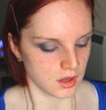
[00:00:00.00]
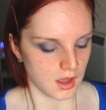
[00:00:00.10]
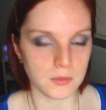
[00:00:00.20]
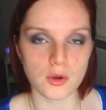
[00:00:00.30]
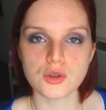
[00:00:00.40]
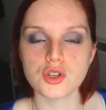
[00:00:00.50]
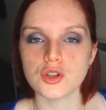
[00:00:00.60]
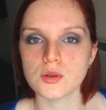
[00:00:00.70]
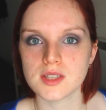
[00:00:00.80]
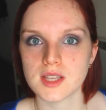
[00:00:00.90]
I'm going to
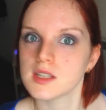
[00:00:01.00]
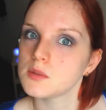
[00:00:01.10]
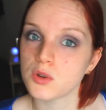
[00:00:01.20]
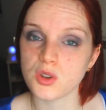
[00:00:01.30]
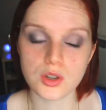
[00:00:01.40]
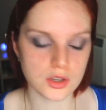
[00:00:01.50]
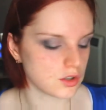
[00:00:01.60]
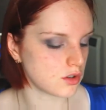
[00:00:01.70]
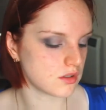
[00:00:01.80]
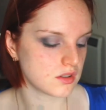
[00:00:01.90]
use this, but you can
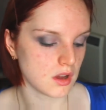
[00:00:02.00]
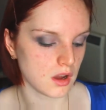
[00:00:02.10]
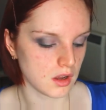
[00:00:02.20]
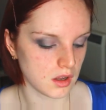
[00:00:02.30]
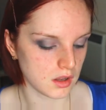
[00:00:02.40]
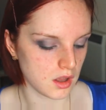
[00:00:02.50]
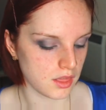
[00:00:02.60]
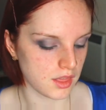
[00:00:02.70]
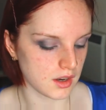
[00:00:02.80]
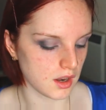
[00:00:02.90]
use a
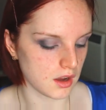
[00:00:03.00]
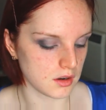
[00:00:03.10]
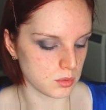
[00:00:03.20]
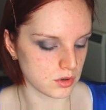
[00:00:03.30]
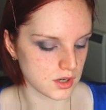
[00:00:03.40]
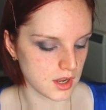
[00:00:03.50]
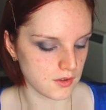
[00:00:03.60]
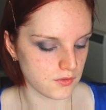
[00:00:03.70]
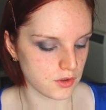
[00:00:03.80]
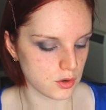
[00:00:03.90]
thin liner brush
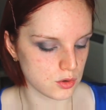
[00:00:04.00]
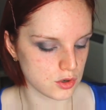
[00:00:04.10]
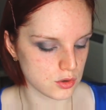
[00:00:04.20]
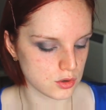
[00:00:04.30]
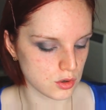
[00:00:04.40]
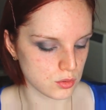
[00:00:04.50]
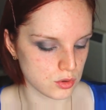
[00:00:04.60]
if you do so